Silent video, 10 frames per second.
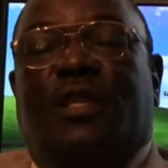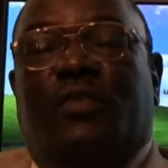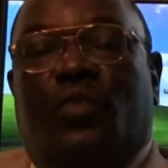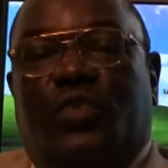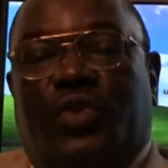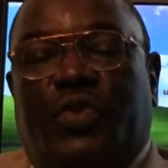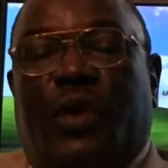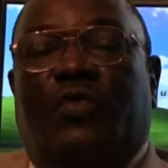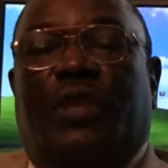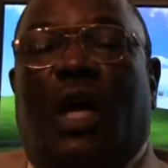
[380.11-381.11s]
than
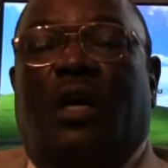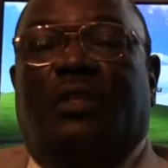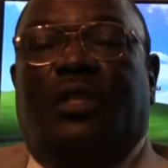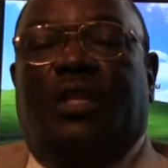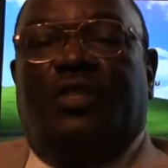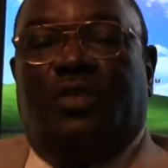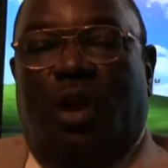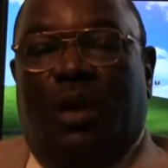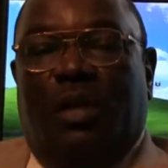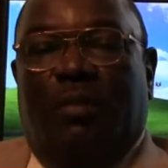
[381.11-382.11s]
$200 to get
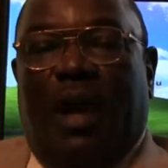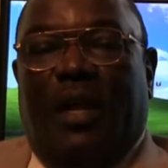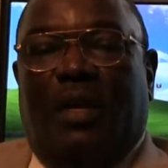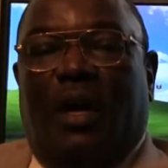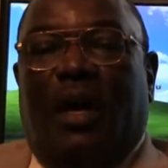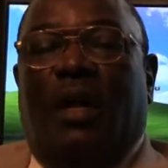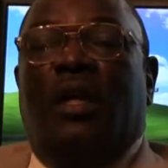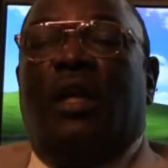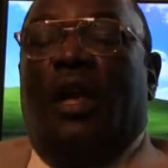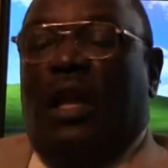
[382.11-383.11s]
started in
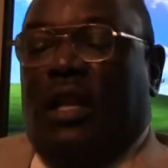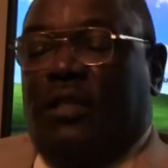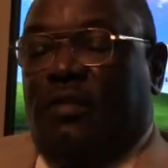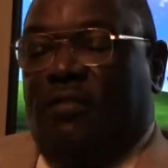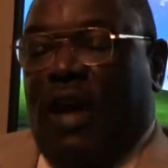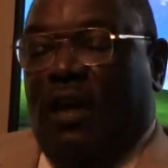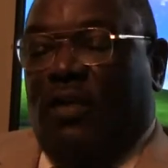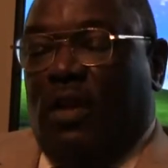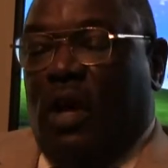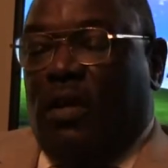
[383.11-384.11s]
MyEcon and less than
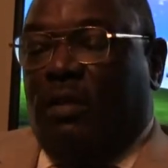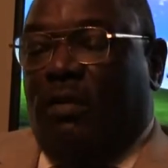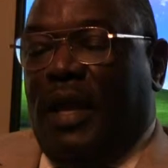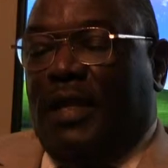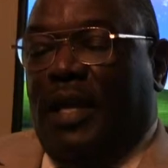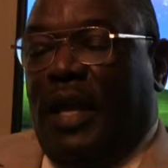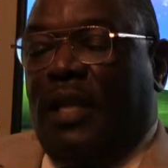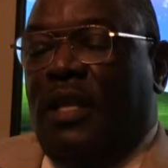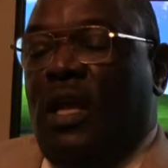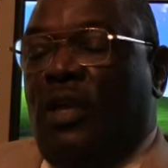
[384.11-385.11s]
$500 to
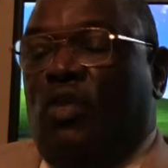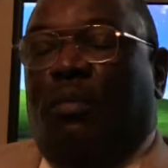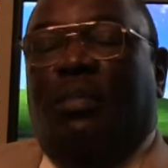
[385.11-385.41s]
maintain your